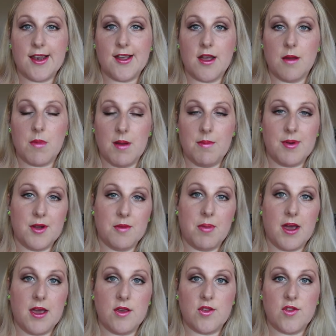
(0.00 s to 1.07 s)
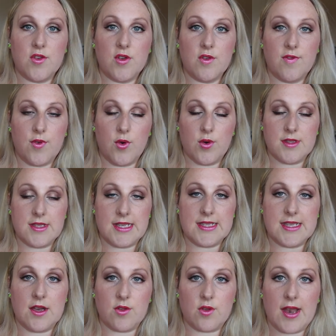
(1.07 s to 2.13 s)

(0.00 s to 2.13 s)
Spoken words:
a look at my blog post for details